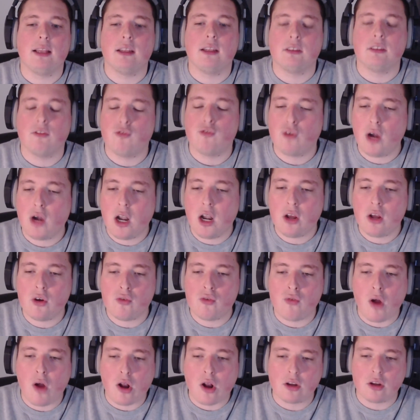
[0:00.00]
There's a really
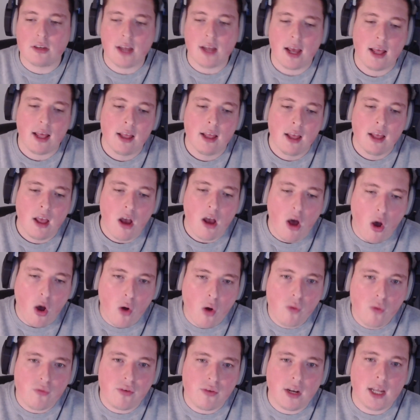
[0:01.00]
good roster.
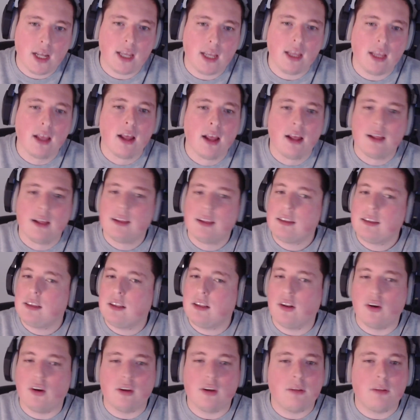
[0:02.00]
Hopefully,
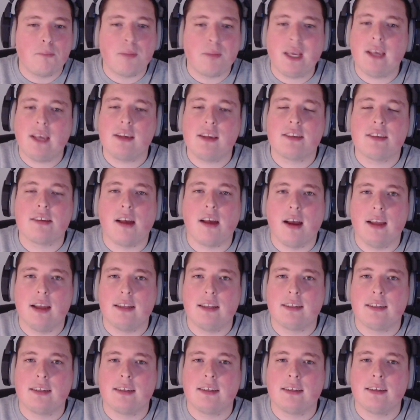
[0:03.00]
look, pick your
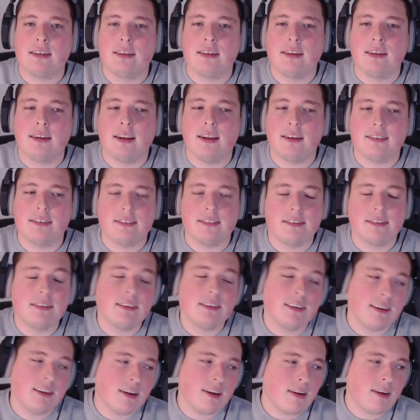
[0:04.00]
side. And,
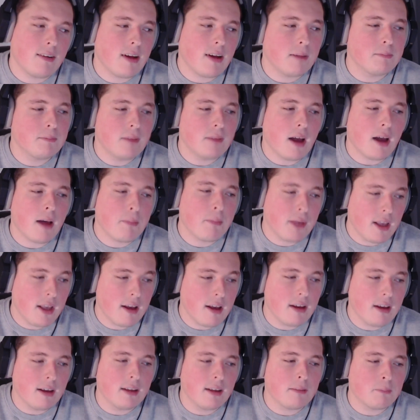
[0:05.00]
you know, I'll be
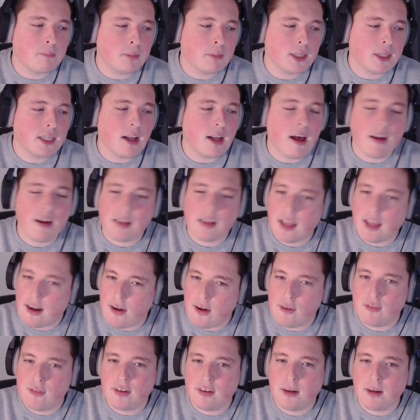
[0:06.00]
hurt, but I'll get
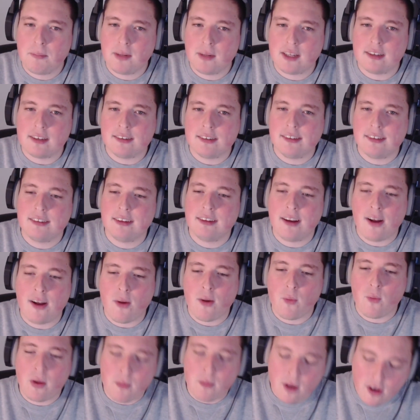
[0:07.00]
over it because, you know,
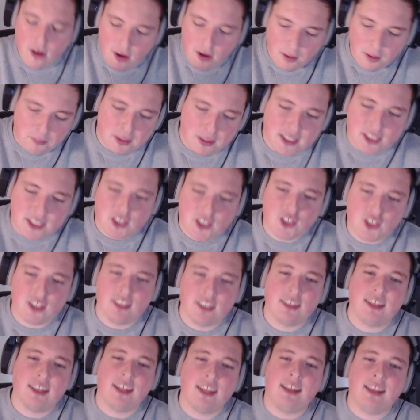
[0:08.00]
we want
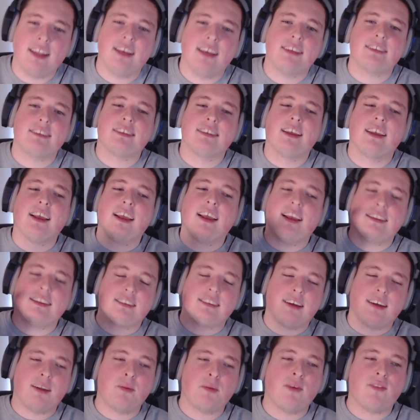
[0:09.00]
competition in this. It's
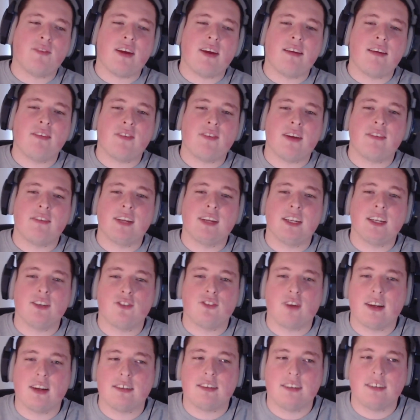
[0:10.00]
going to be very, very
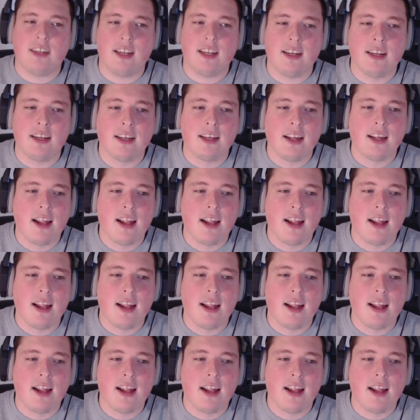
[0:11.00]
interesting.